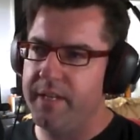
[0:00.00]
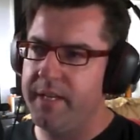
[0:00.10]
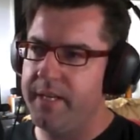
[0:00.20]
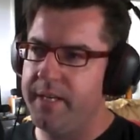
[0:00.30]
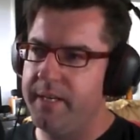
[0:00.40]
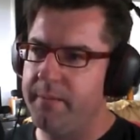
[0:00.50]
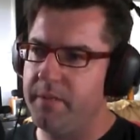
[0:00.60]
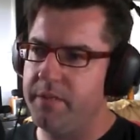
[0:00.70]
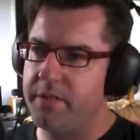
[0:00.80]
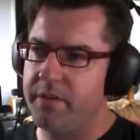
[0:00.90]
I
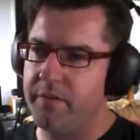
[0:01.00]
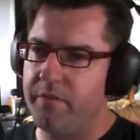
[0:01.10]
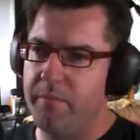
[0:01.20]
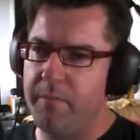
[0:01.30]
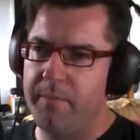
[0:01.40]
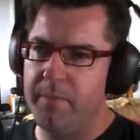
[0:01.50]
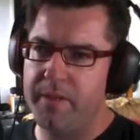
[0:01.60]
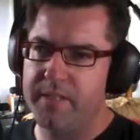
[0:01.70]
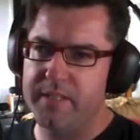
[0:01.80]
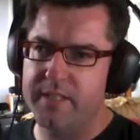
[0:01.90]
just got to remember
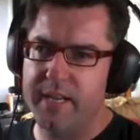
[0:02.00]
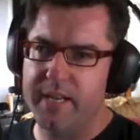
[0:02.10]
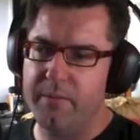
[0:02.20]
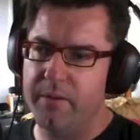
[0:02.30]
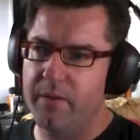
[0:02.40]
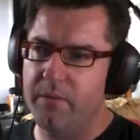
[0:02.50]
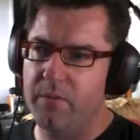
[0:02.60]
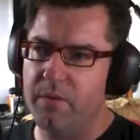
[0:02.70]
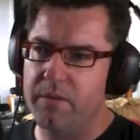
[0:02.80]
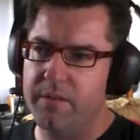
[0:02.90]
exactly where it
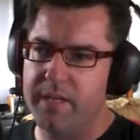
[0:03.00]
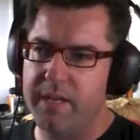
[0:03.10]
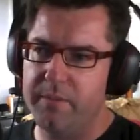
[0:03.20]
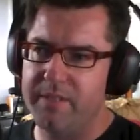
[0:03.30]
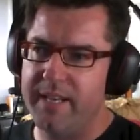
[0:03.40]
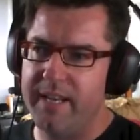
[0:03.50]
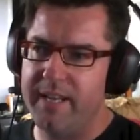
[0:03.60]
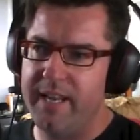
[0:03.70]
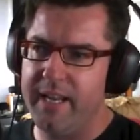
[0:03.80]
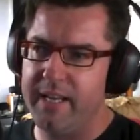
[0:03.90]
was. I think it was down
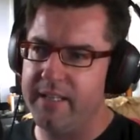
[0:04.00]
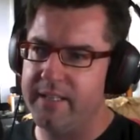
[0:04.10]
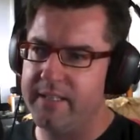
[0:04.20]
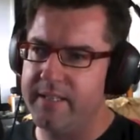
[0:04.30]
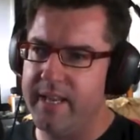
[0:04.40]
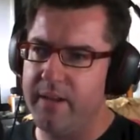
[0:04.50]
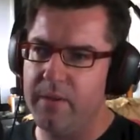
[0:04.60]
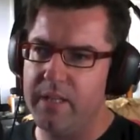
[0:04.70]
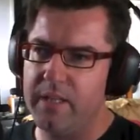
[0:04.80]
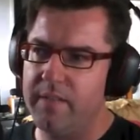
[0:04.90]
here in the
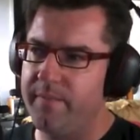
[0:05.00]
stairwell.